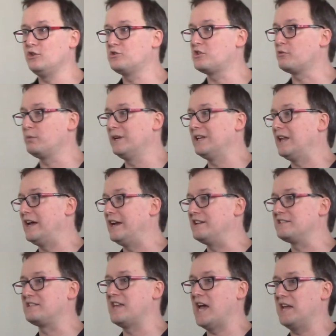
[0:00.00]
you should
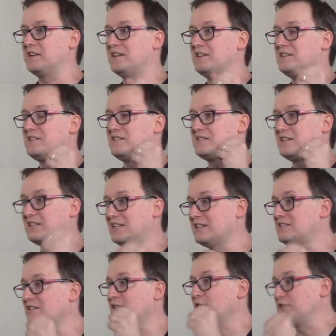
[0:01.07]
realize that
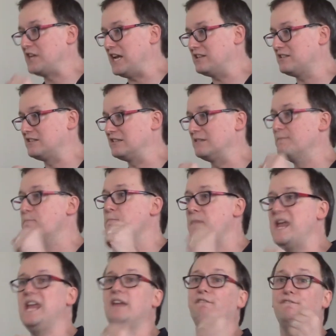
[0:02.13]
statistical tests
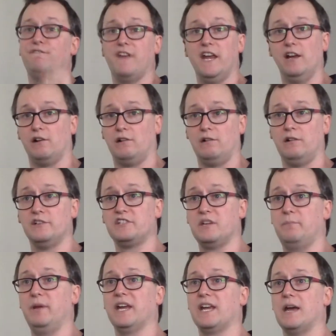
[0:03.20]
may fail to
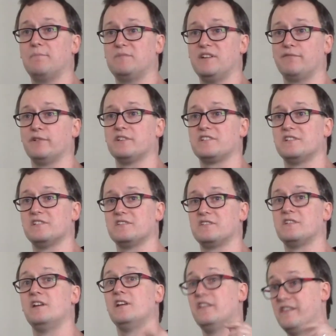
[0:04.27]
pick up differences
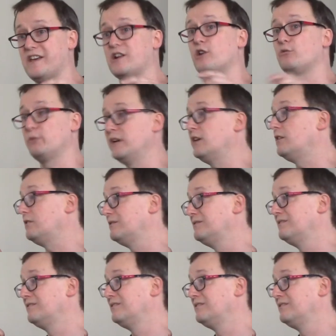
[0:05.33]
that are real.